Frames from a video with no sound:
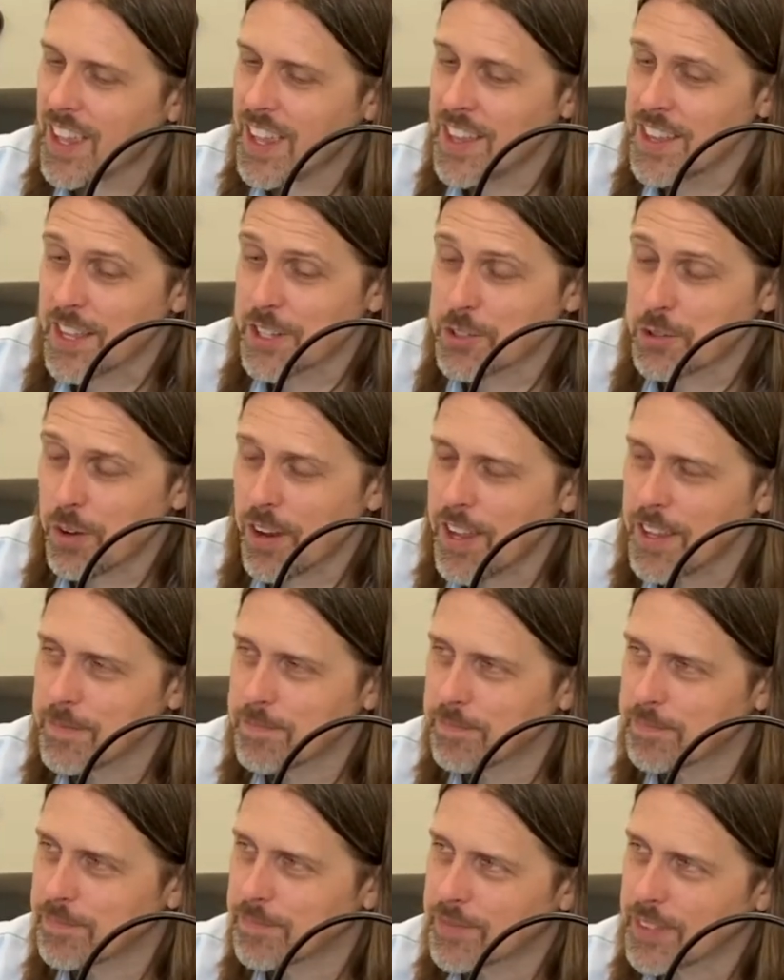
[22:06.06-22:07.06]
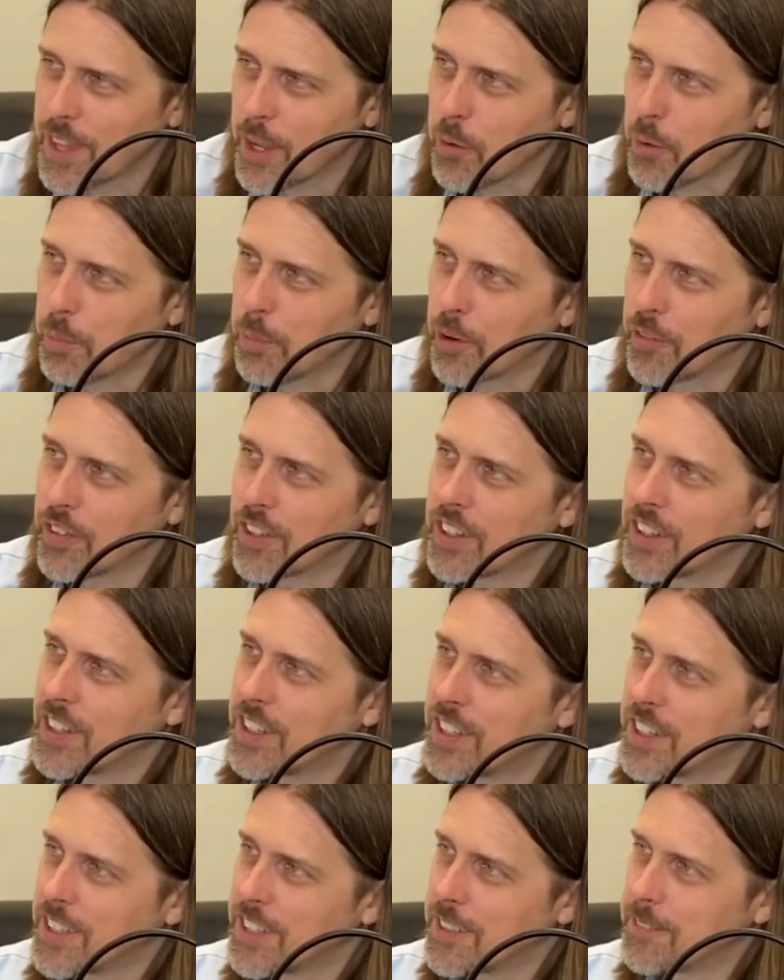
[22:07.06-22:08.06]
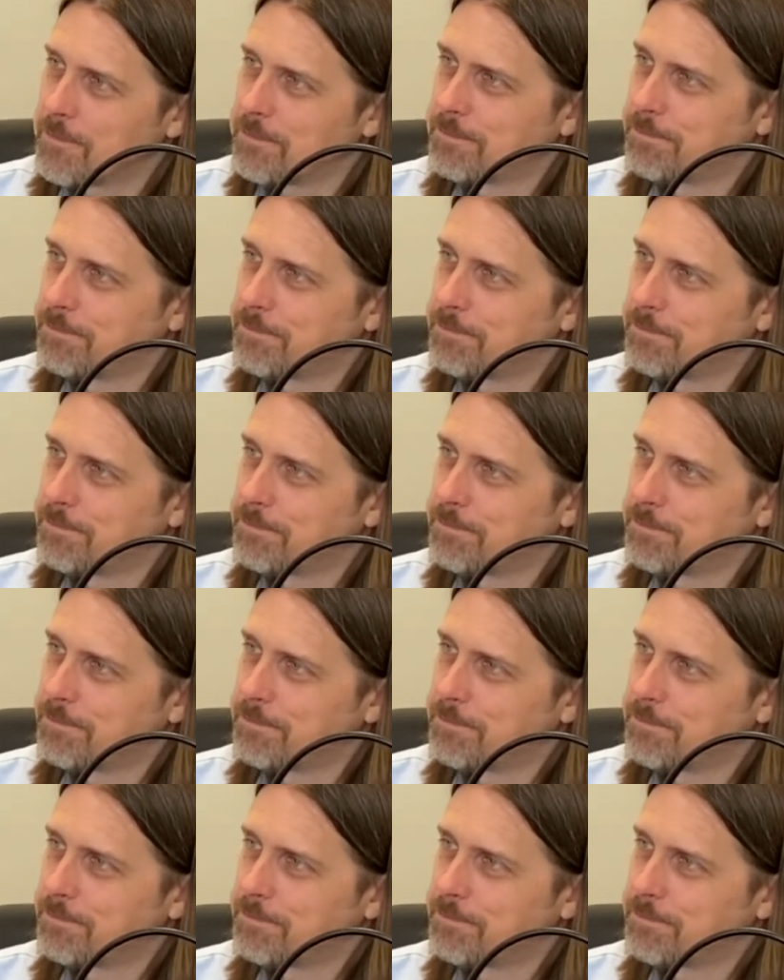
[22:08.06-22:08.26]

That's right. They were perfectly clean.